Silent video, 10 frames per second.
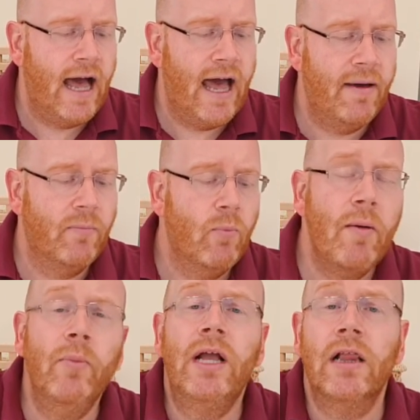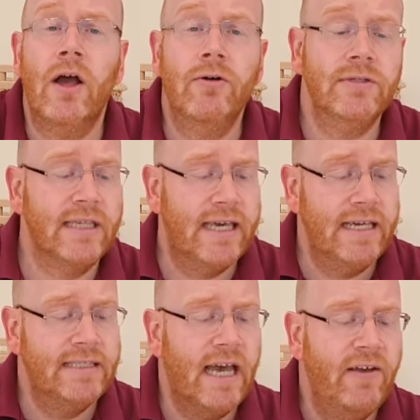When we close the
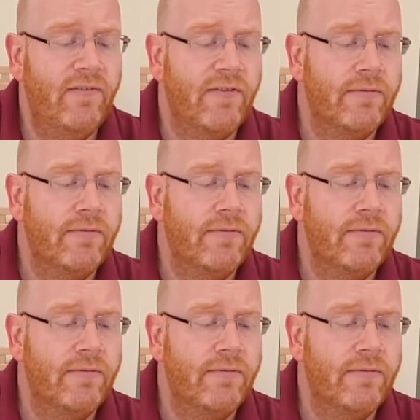Keysafe,